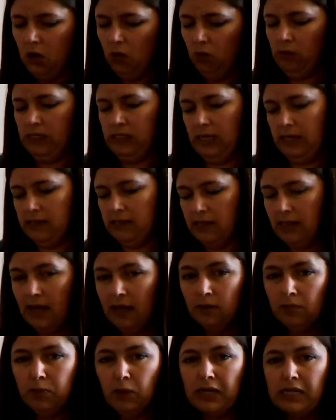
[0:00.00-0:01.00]
We test the
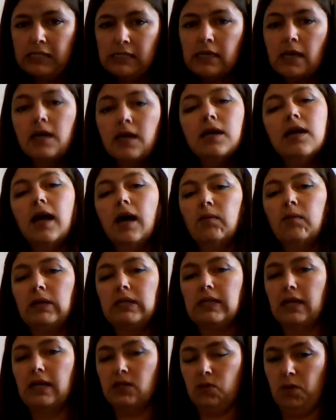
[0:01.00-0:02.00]
endpoints and we
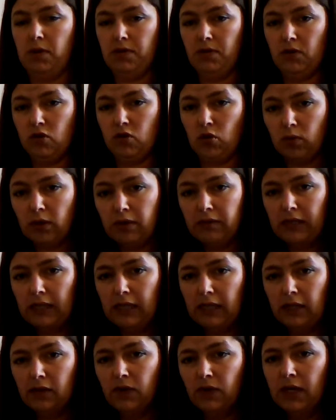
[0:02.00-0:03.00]
test where the
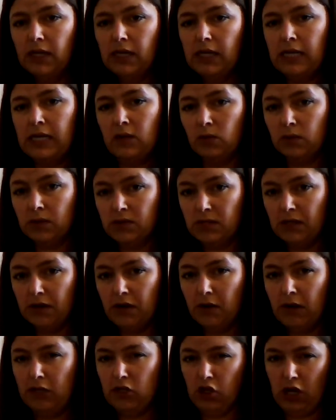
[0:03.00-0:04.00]
derivative equals
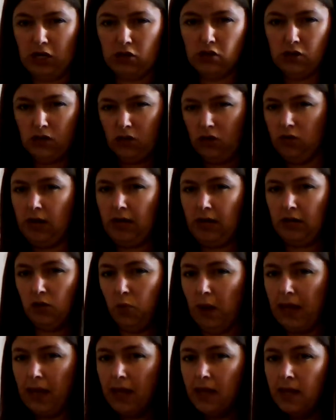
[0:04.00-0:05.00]
0 and changes the correct
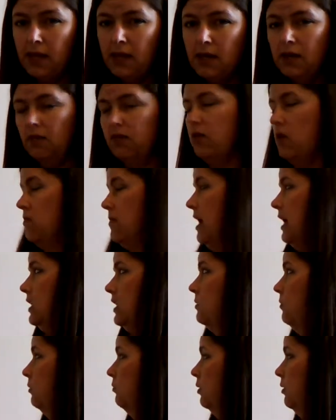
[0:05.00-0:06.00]
way. For a
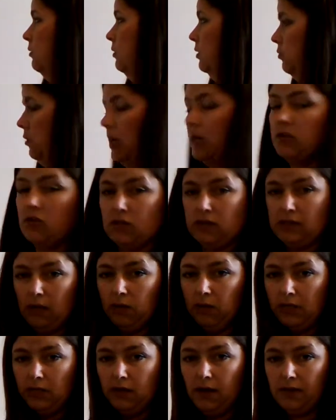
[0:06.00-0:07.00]
maximum, we would want, just
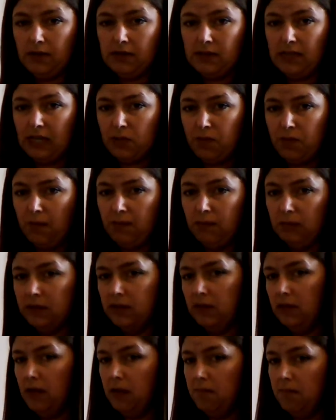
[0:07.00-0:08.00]
like we did on this last problem with
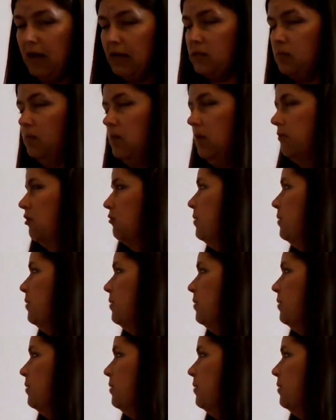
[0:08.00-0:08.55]
the maximum number